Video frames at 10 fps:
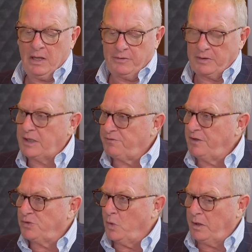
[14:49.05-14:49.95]
So that's
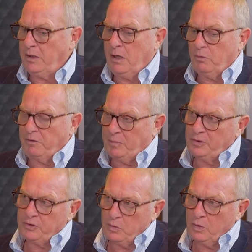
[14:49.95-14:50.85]
phase one. We
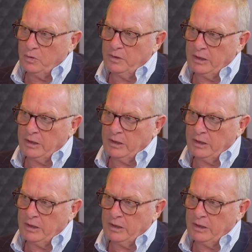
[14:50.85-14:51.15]
built the road.